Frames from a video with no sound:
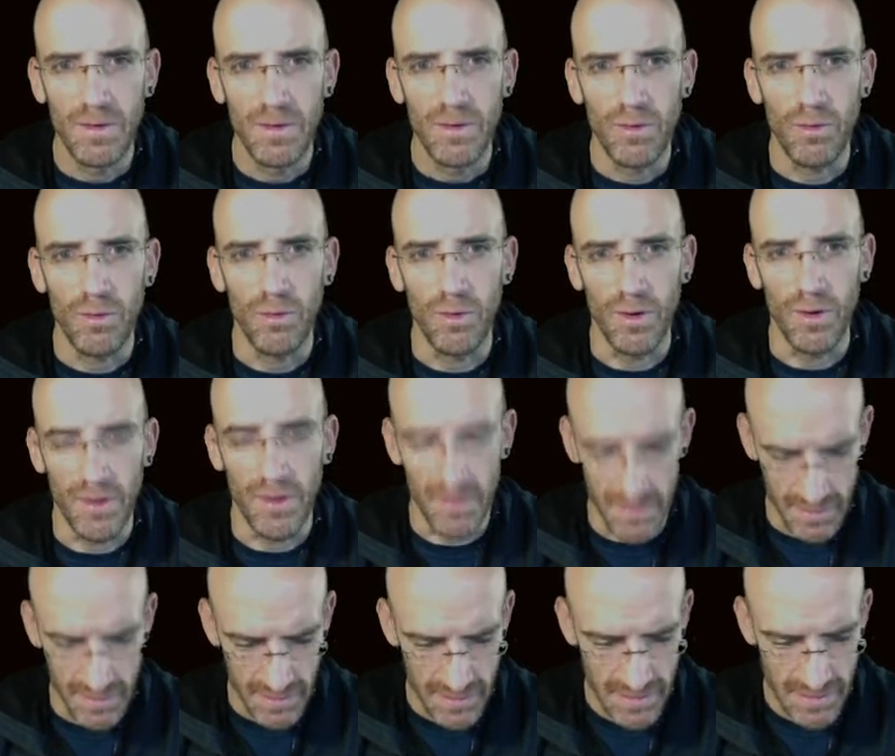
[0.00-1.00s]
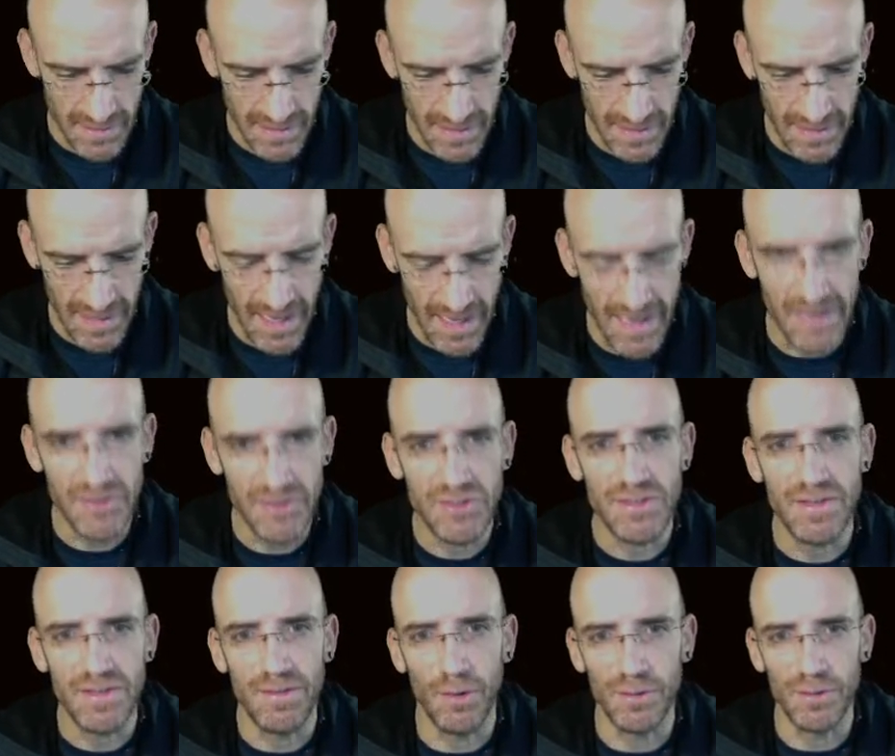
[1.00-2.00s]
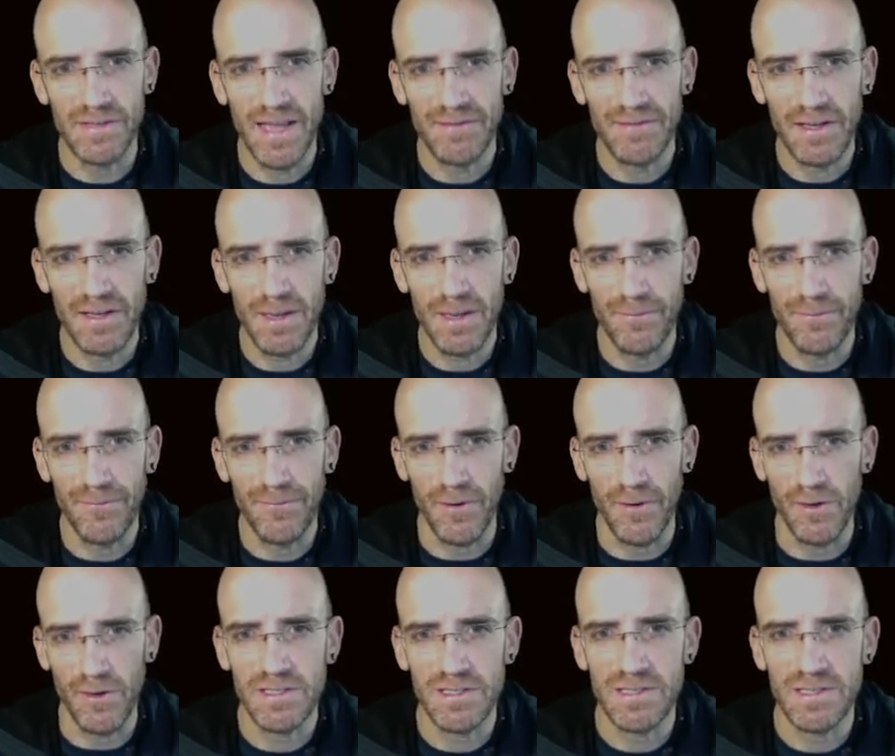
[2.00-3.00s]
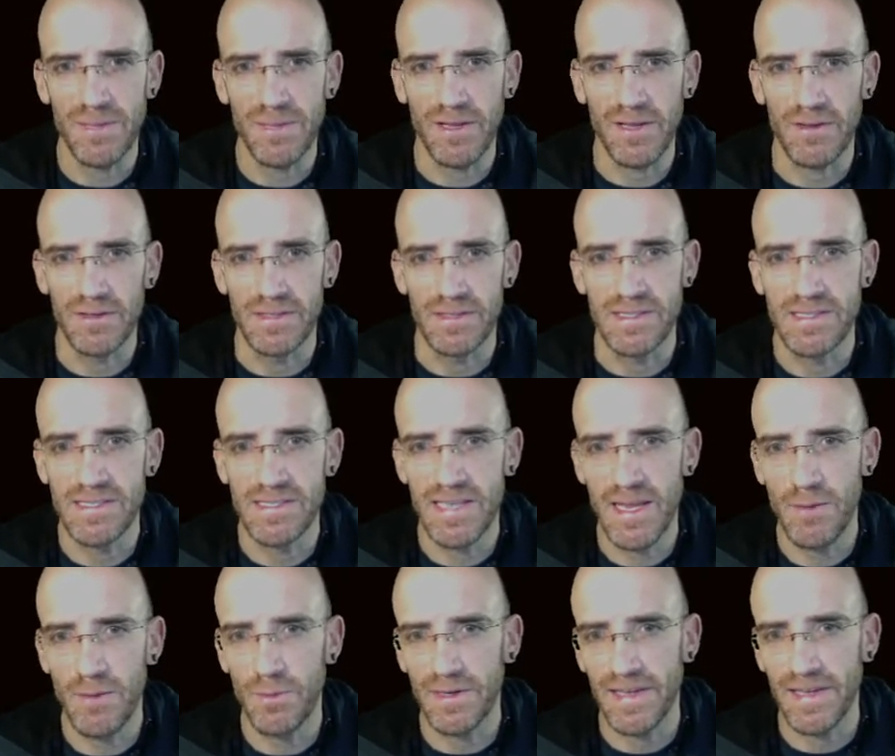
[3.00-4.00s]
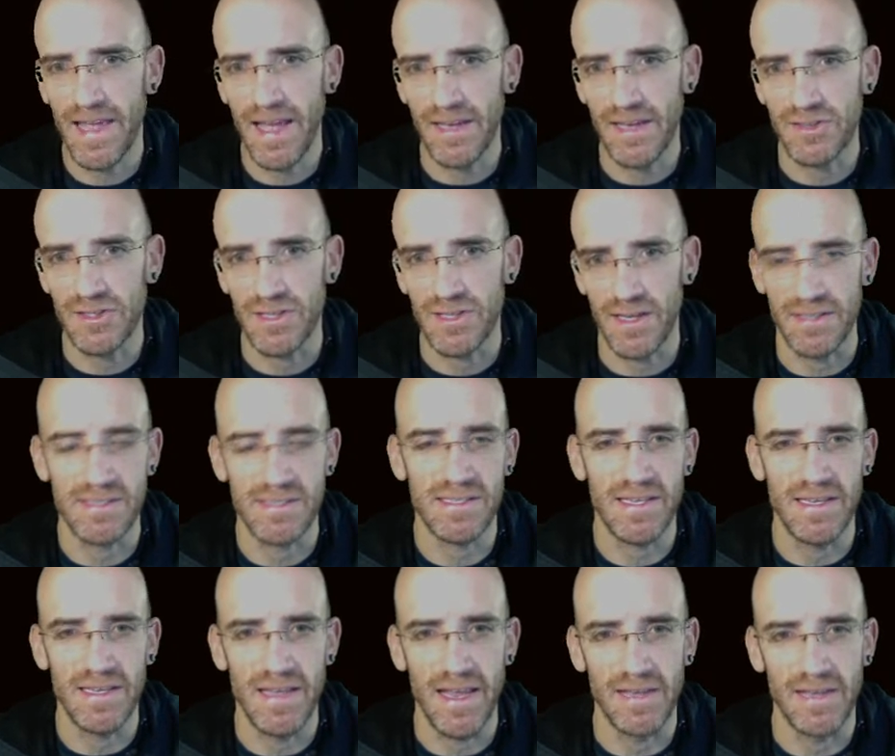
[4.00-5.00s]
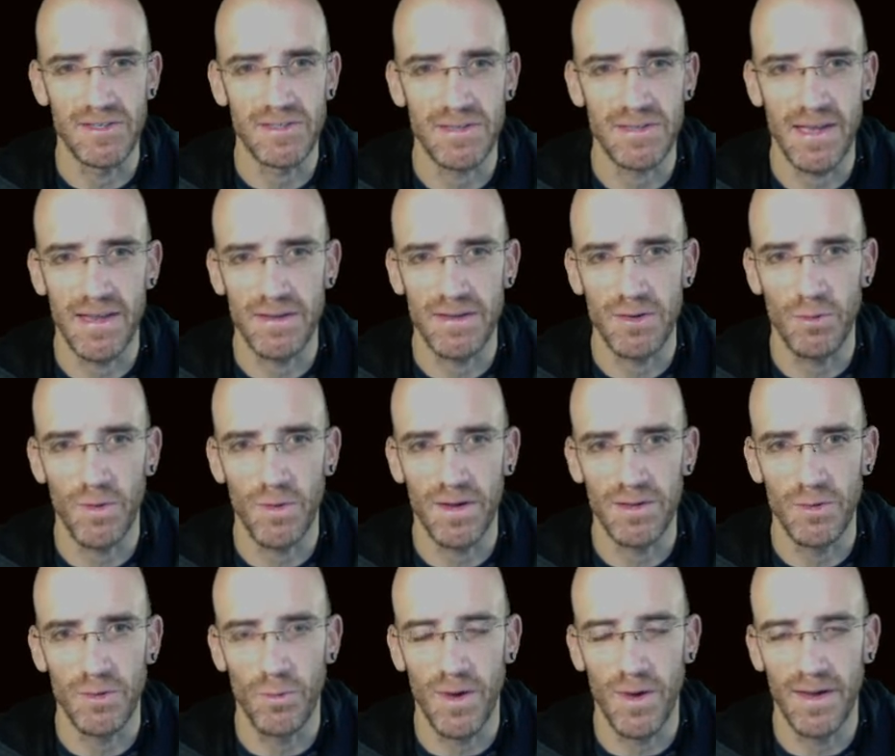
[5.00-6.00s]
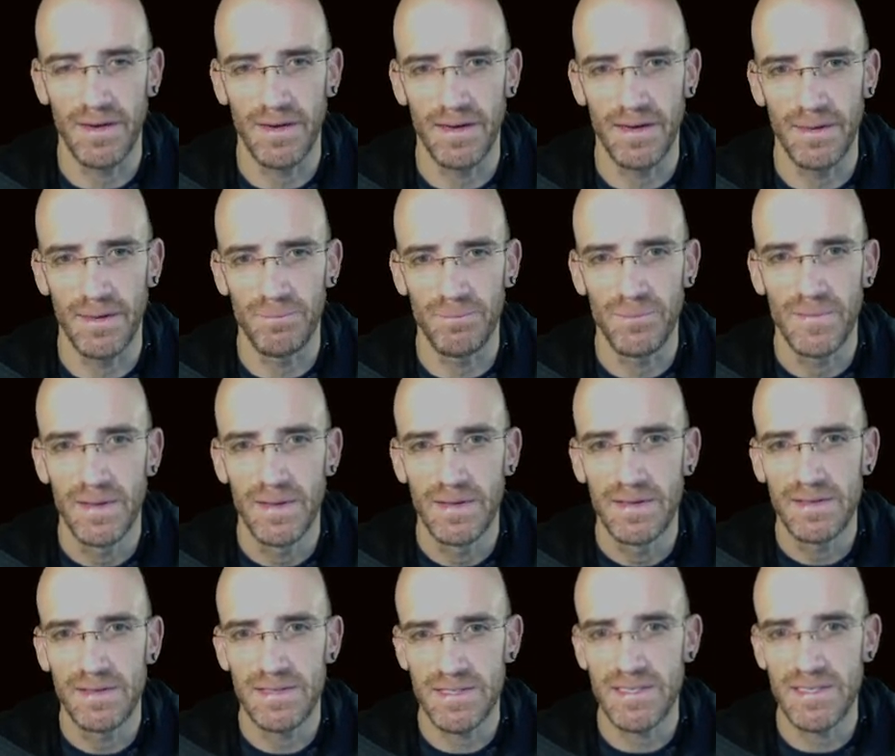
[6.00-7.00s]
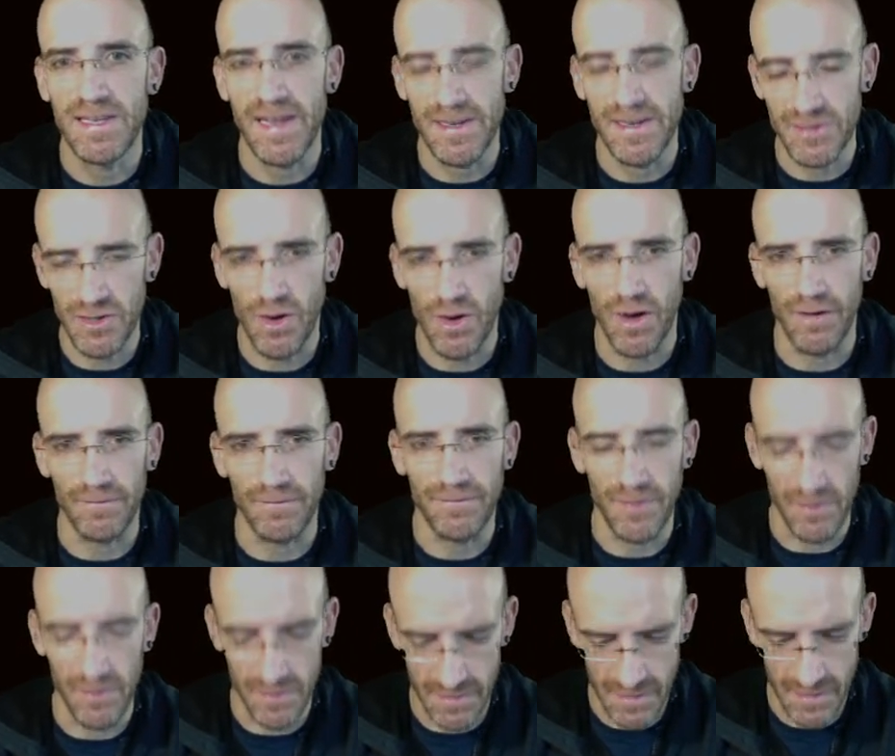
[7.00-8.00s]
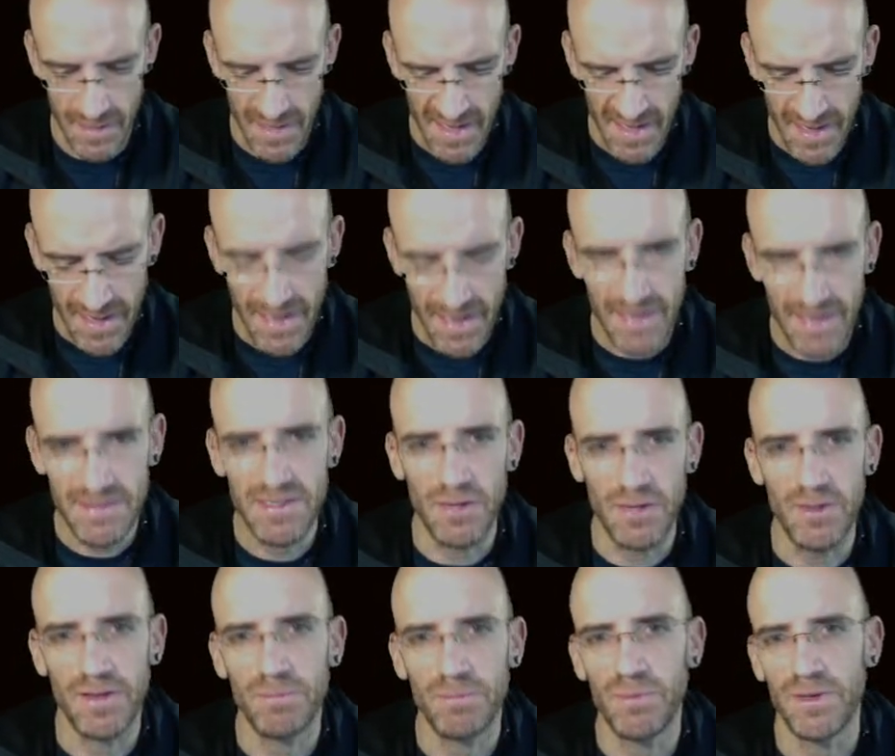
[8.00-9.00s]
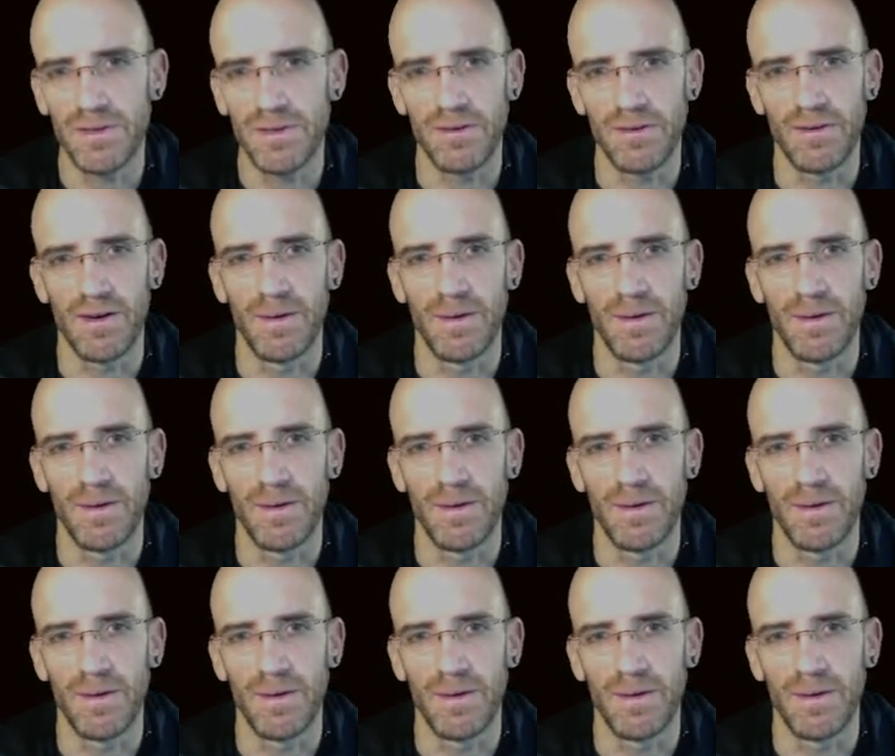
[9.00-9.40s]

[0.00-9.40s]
or CH, those have to come first because C would catch a CH, and you want CH caught first. And so you can put your